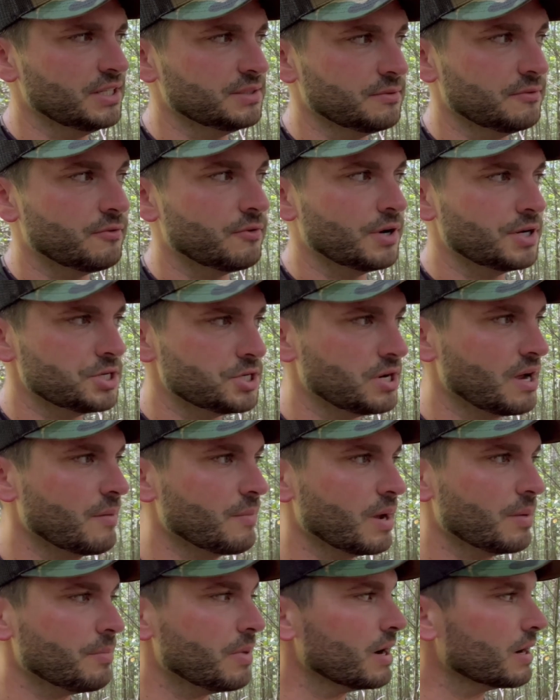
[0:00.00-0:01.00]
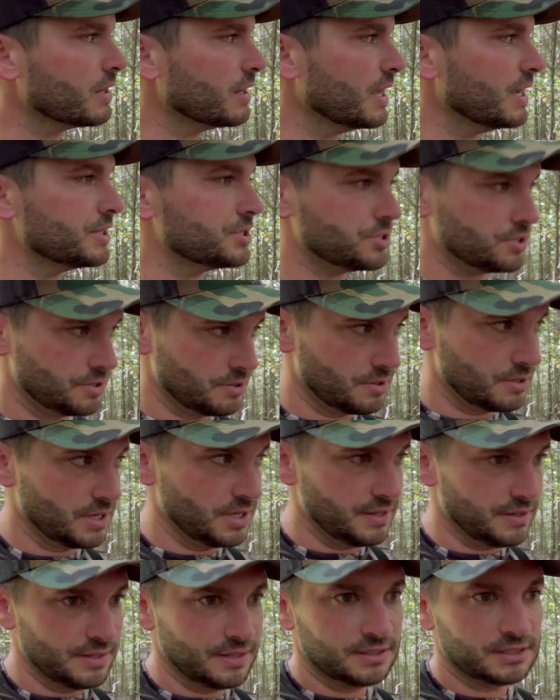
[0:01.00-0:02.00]
before I shot my buck last year
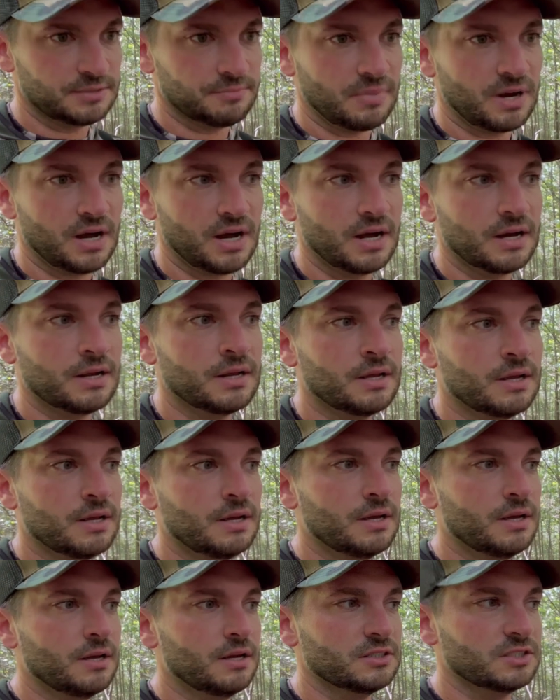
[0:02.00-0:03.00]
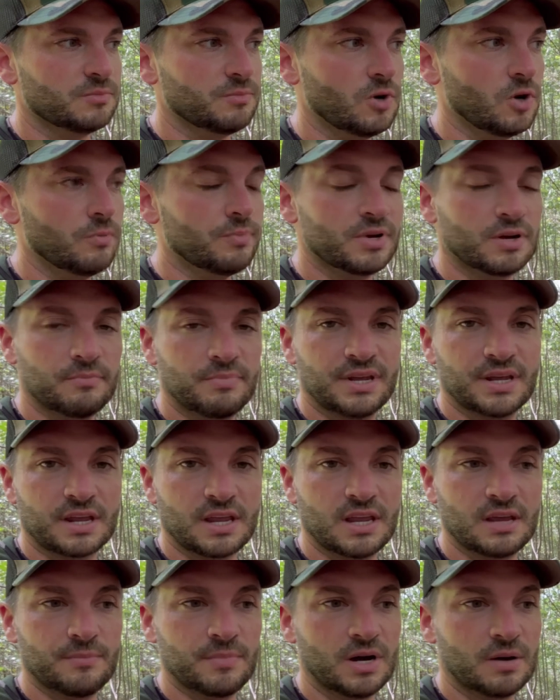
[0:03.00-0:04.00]
in this spot. So I'm hoping to pick
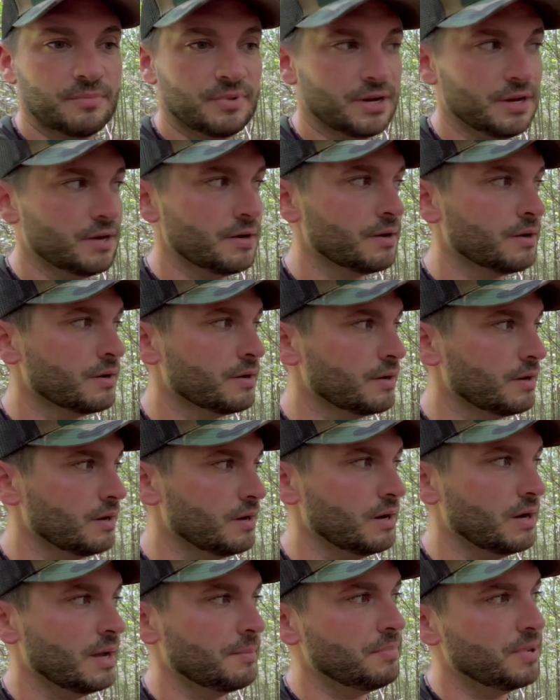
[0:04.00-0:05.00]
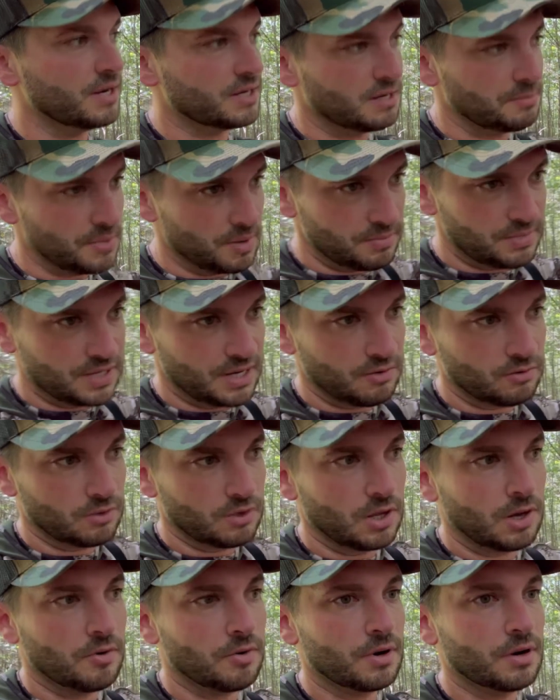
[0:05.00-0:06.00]
him up here. I picked him up down
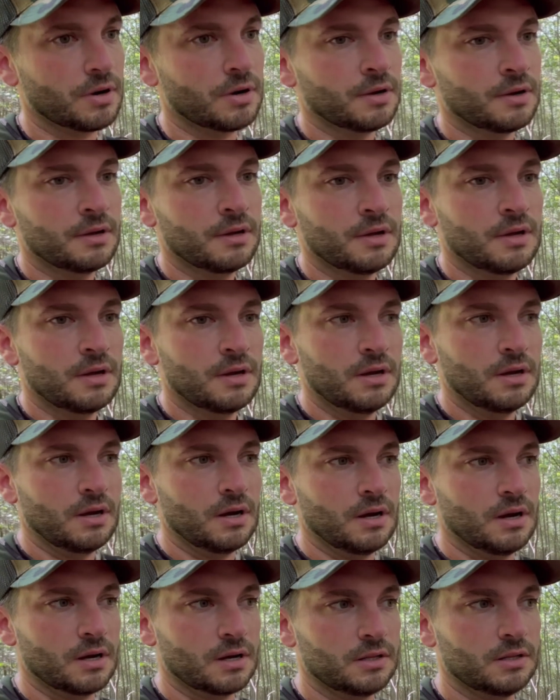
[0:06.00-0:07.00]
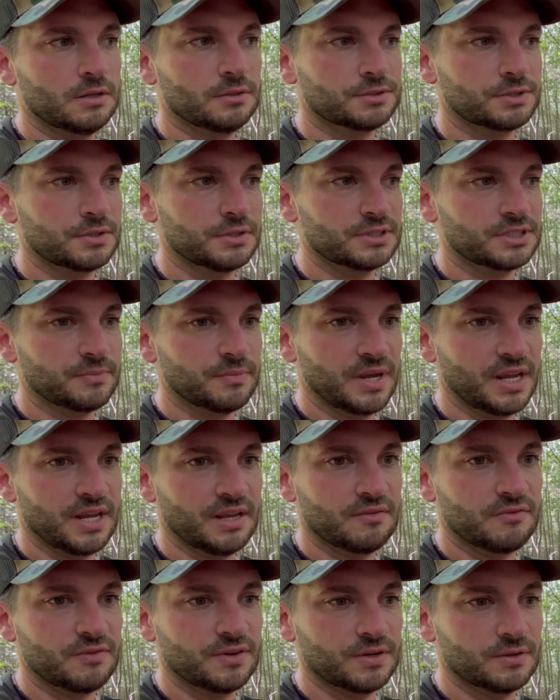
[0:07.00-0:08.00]
lower closer to some hay
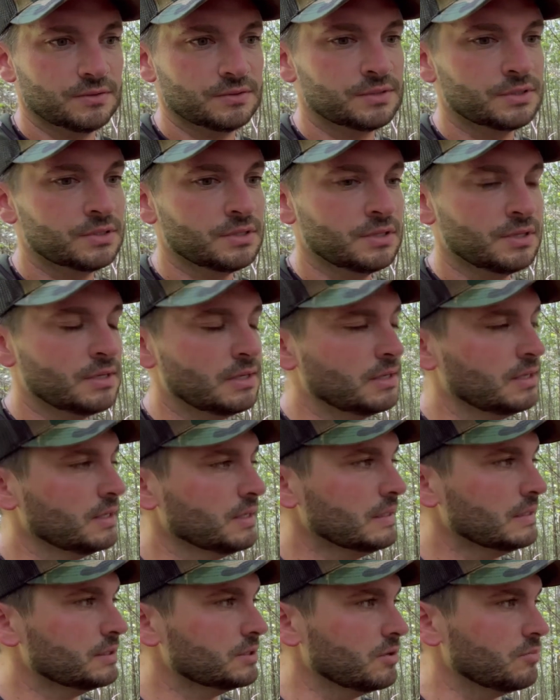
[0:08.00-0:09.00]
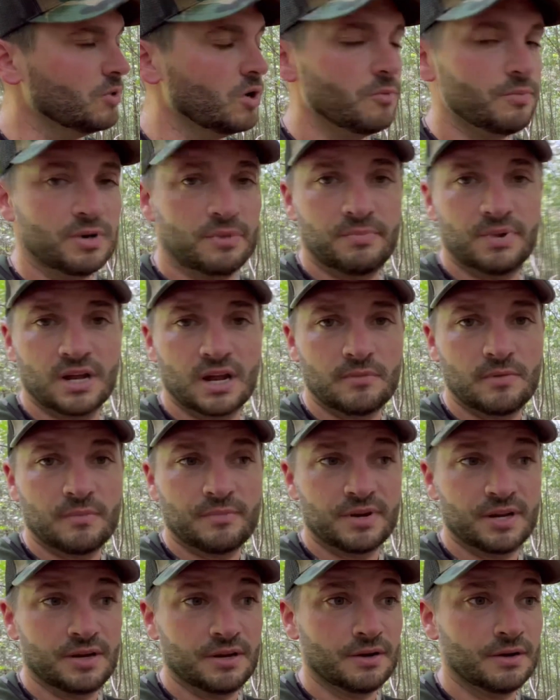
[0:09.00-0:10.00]
fields. So I'm hoping to pick him up
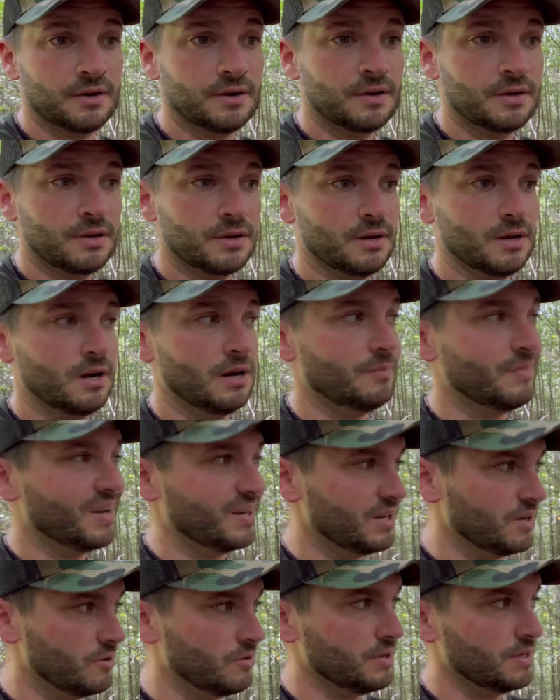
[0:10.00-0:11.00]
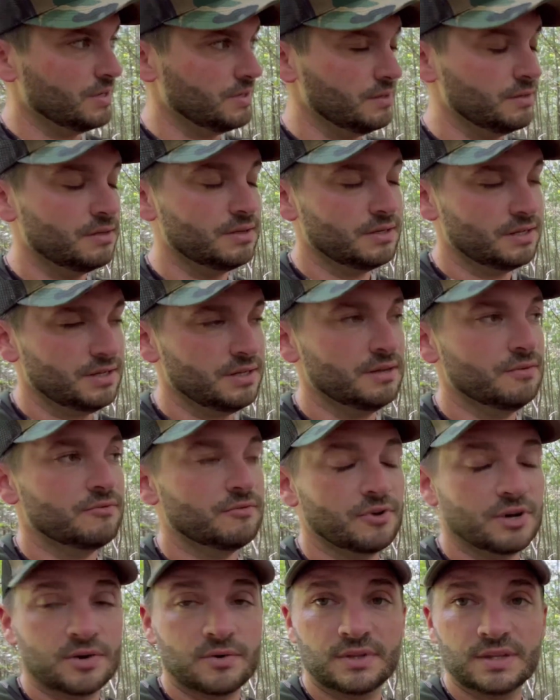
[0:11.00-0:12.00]
here. I know he did
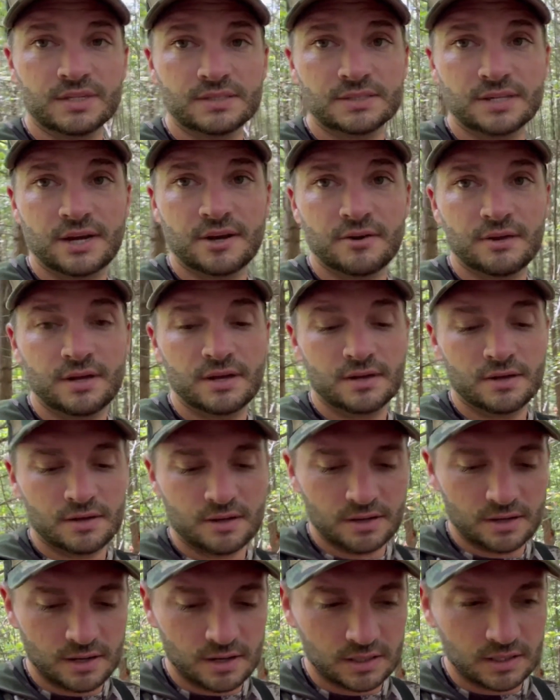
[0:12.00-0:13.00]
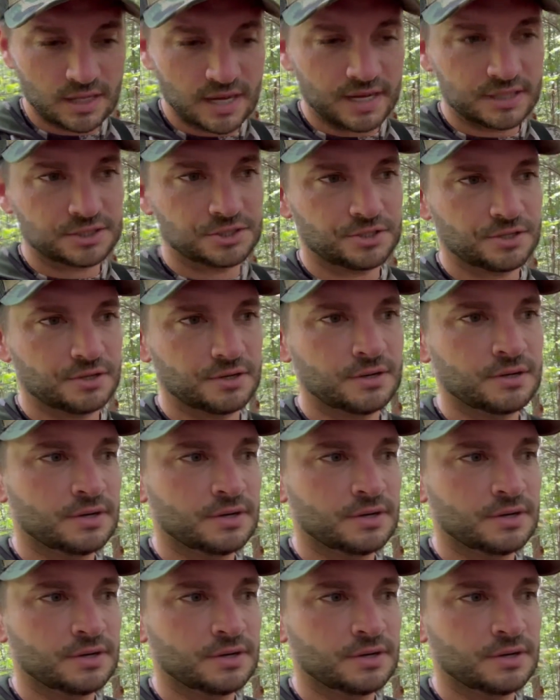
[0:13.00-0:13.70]
frequent this area last year.